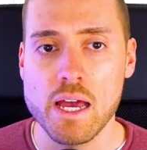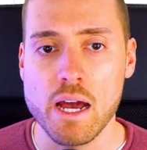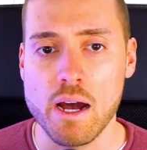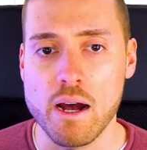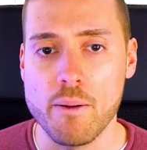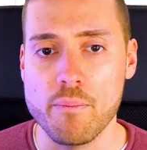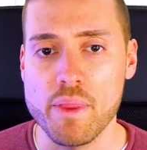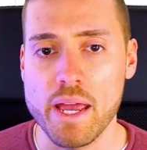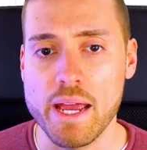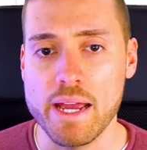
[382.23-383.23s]
Um,
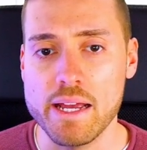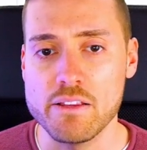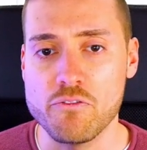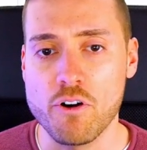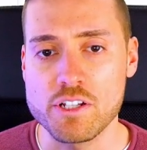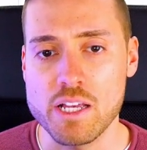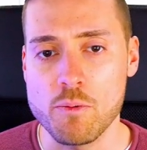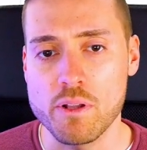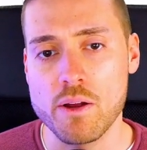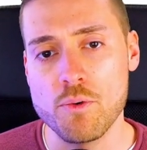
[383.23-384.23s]
and for example,
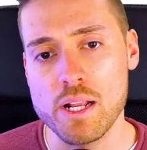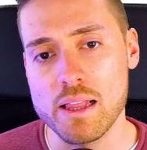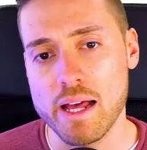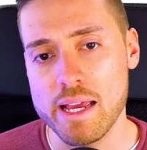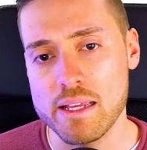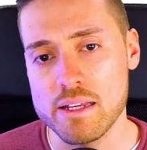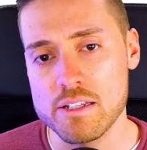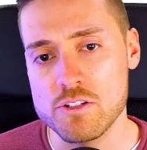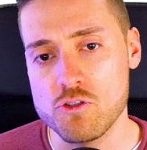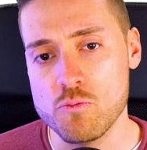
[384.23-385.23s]
what I really like
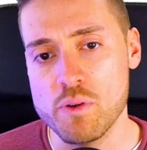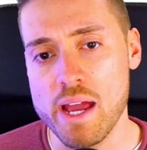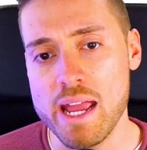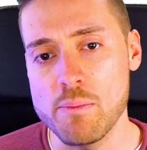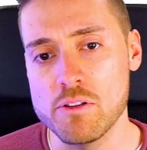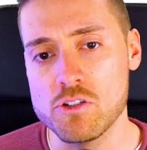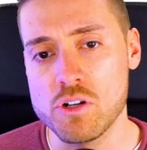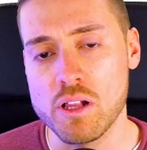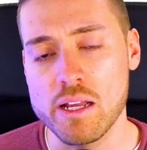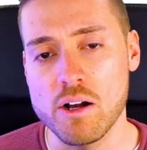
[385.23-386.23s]
is to be able to
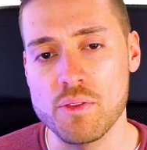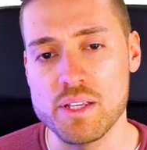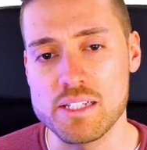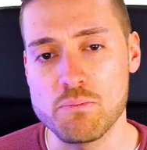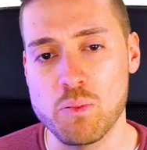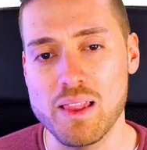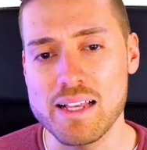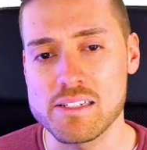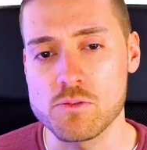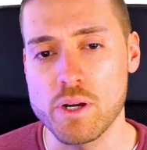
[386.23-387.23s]
click on this
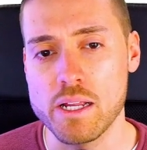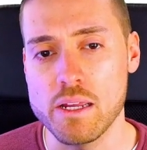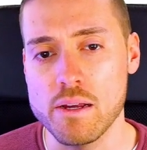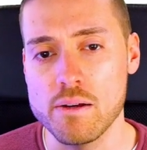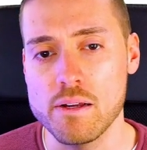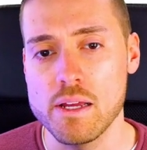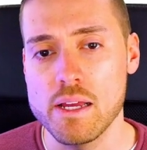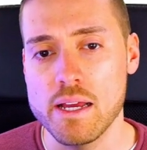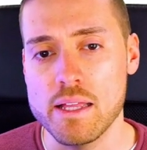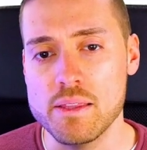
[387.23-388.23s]
plus right here.
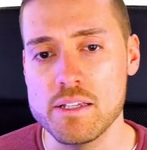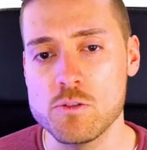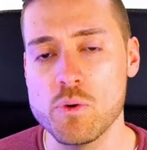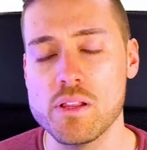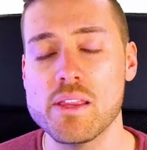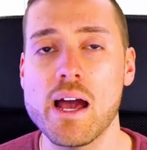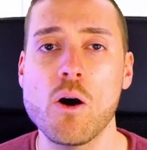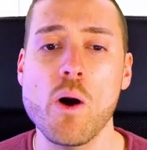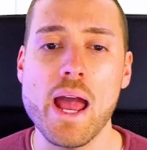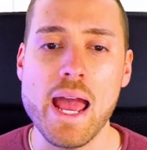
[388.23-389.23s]
And this will
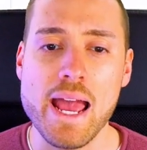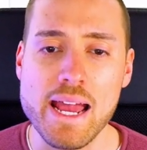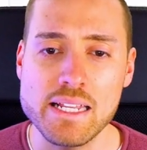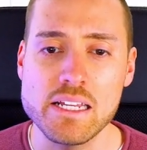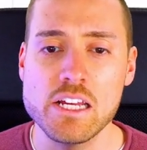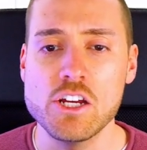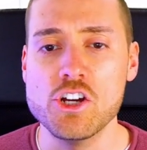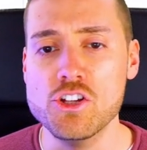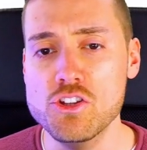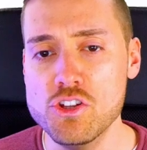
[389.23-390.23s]
now add a
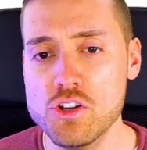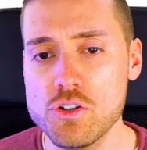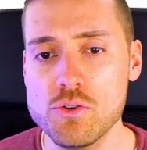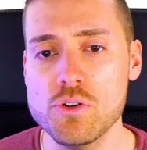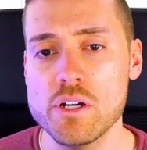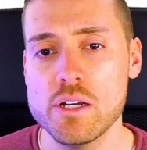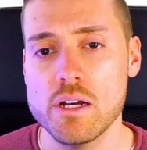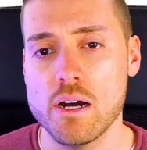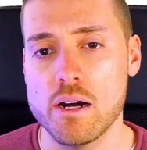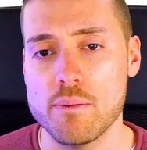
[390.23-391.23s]
new
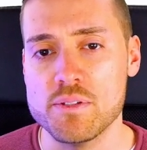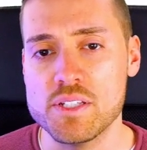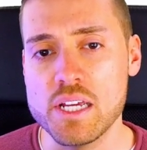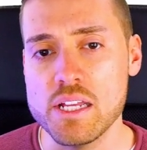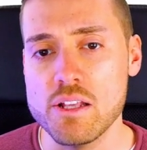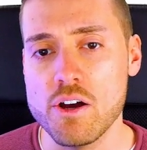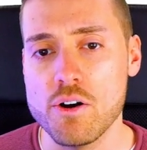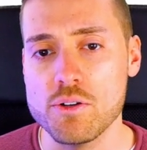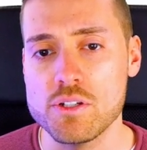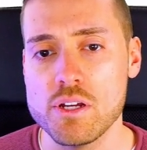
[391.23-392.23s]
um, sticky
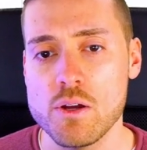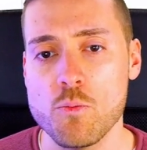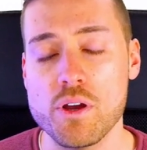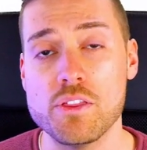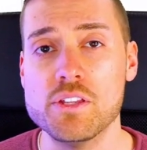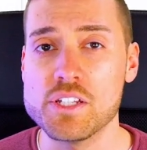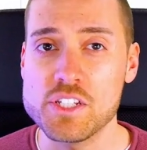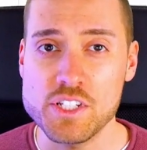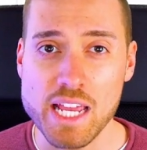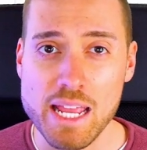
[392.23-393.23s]
note with the
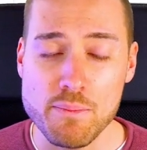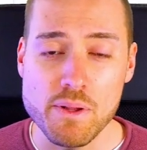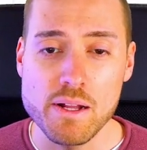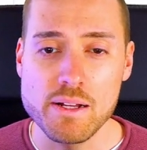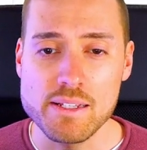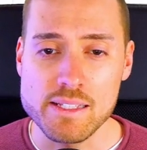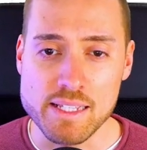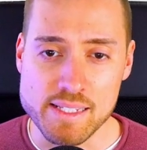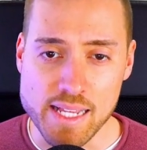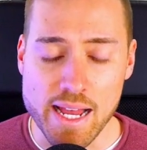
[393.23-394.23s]
same
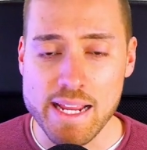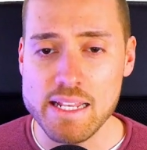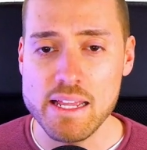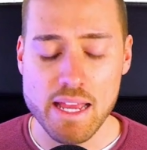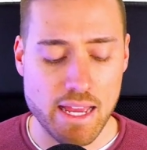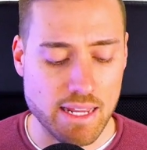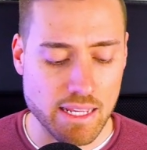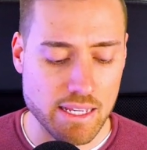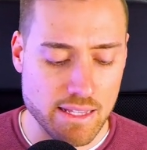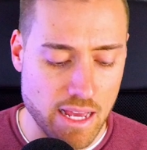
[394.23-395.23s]
design. And I
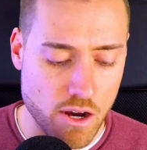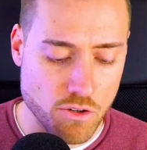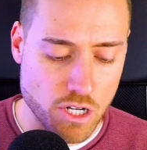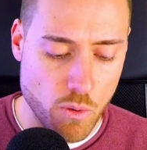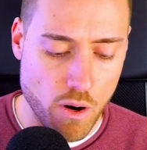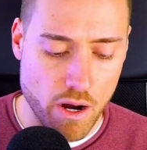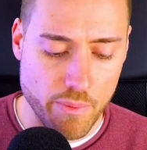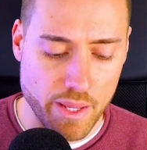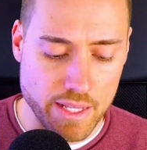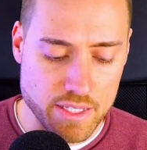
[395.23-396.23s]
can now go on
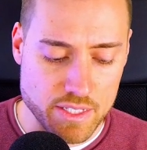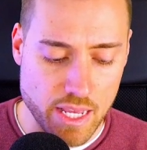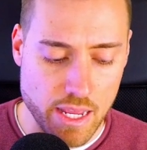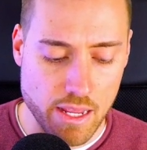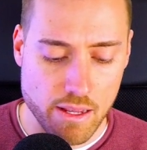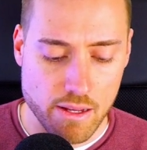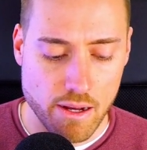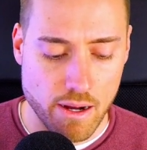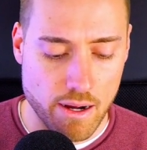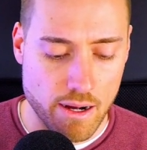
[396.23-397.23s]
and say,
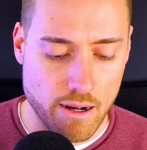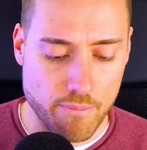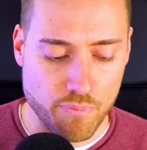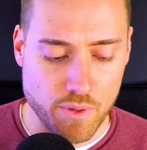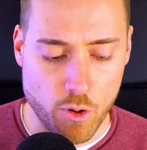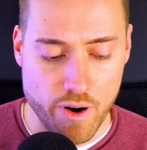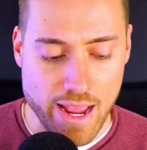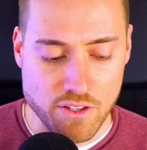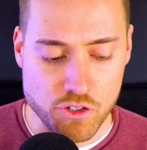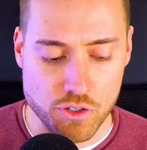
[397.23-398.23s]
um, or
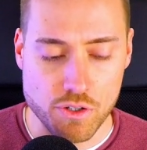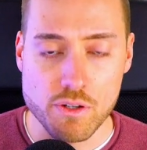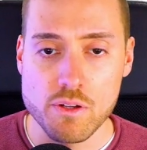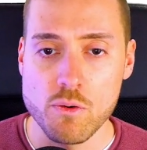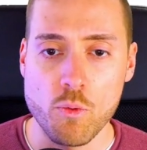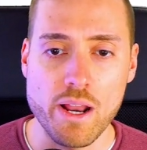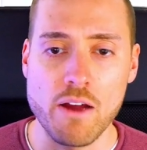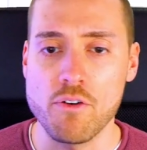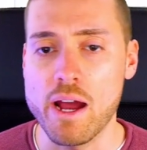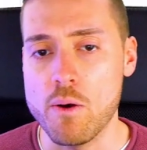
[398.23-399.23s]
enter
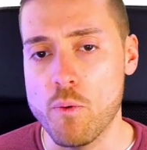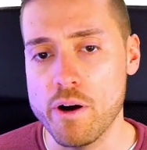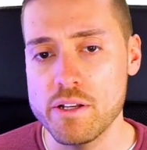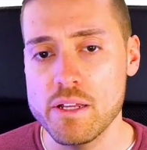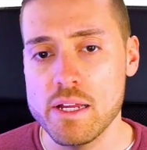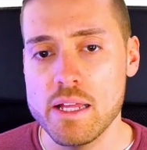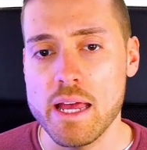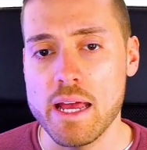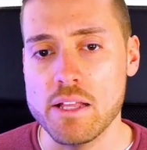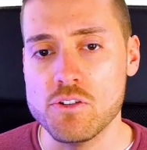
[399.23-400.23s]
whatever I want.
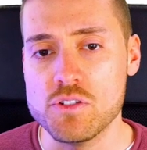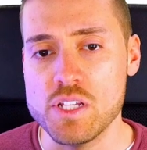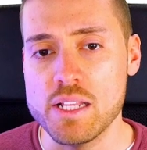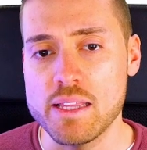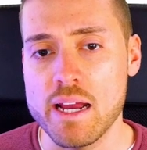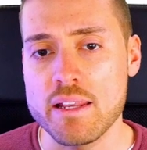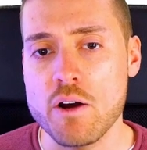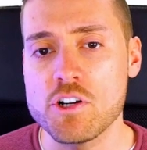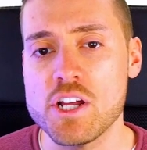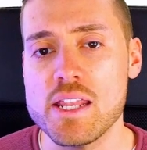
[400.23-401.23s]
And you see that they are now
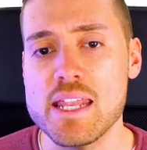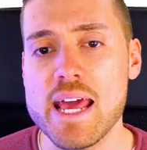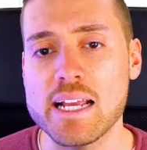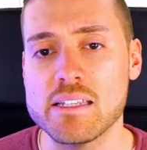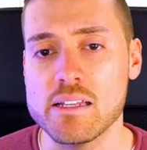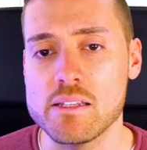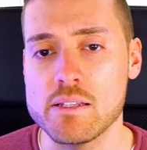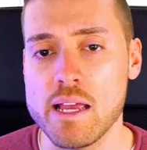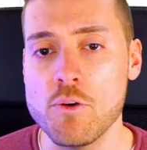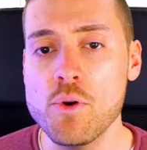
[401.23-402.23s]
connected.
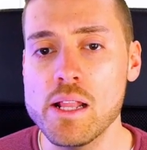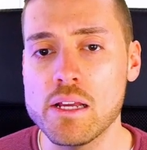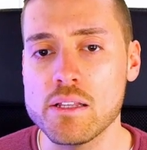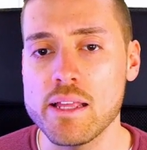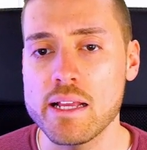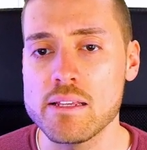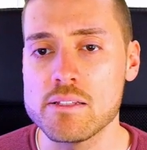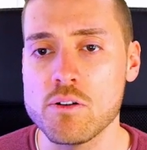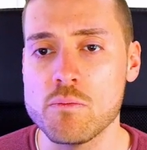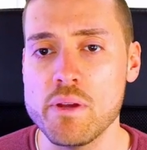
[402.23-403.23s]
They're really connected.
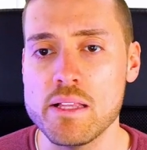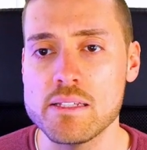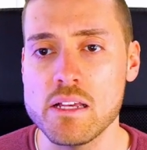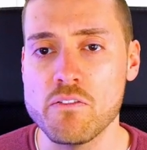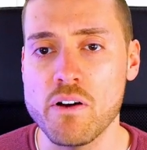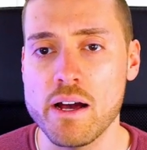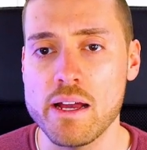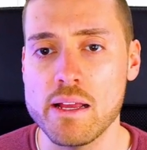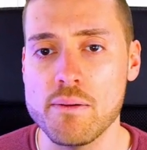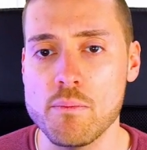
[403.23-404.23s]
So it means if
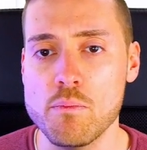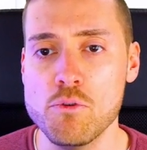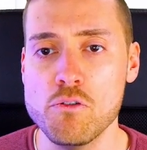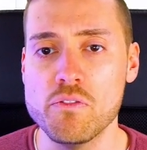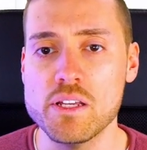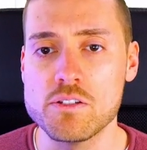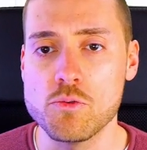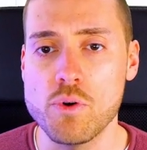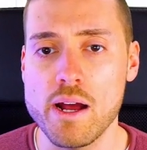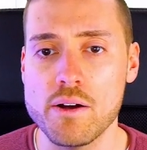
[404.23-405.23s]
I move this
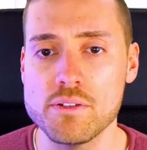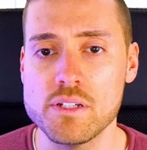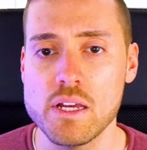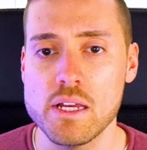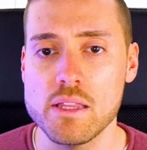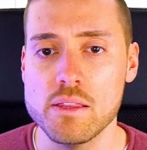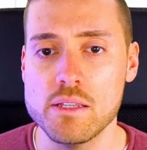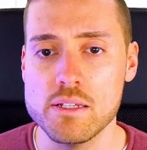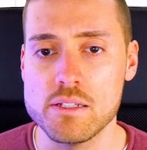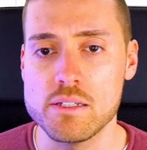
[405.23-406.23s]
around,
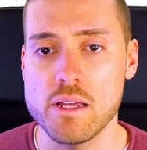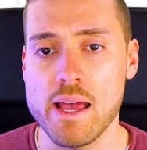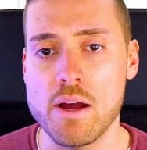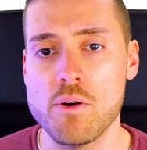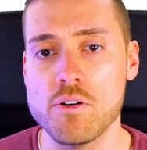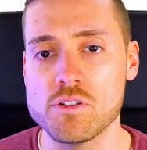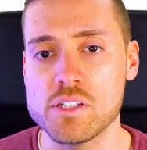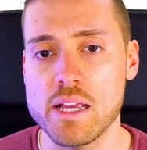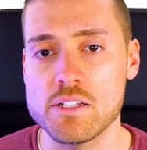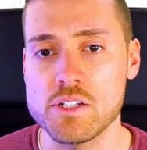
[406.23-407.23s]
this arrow
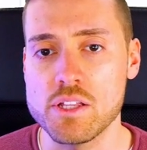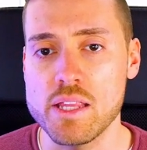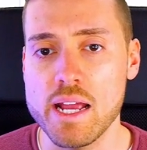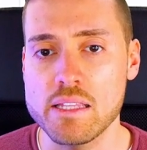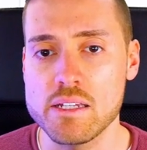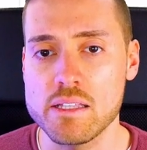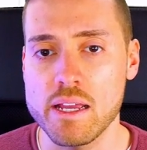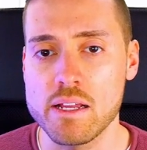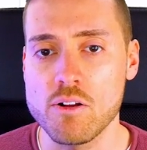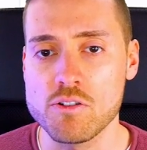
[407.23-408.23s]
stays connected. I
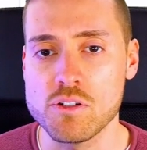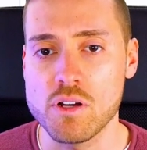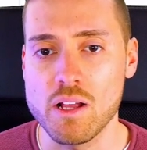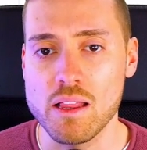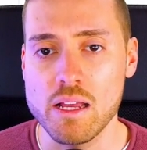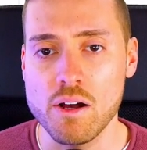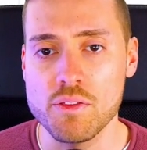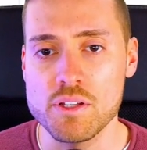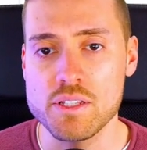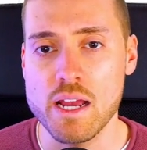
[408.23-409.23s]
can also click on
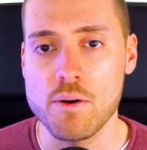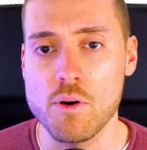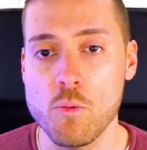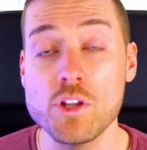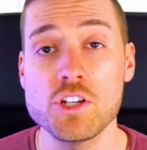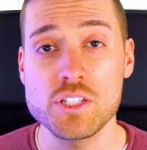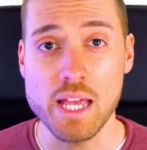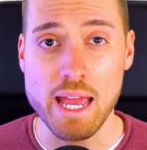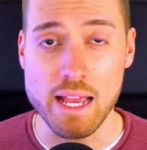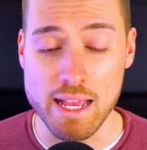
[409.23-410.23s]
this arrow, which is
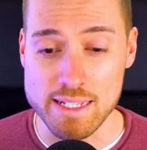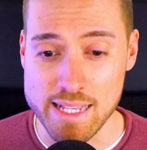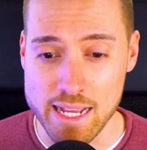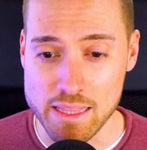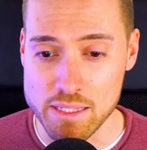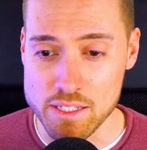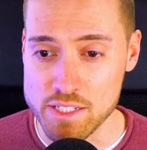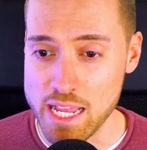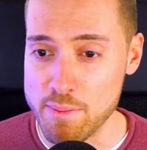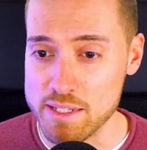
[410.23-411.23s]
exactly the
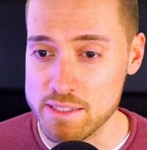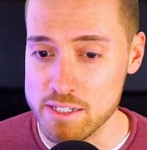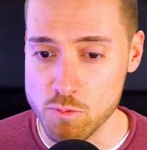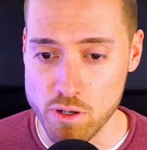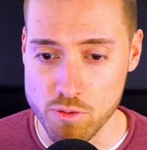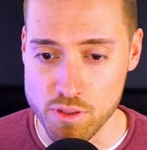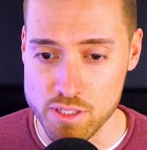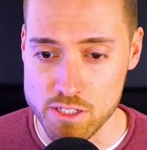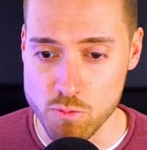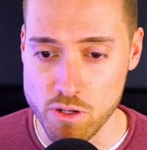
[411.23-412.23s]
same as this one or
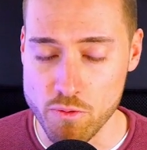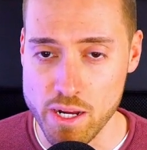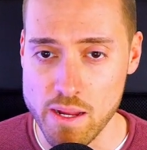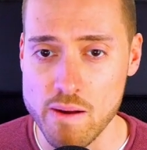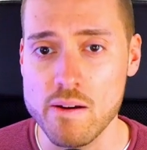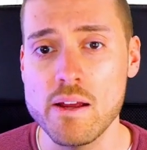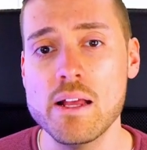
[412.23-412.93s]
this one right here.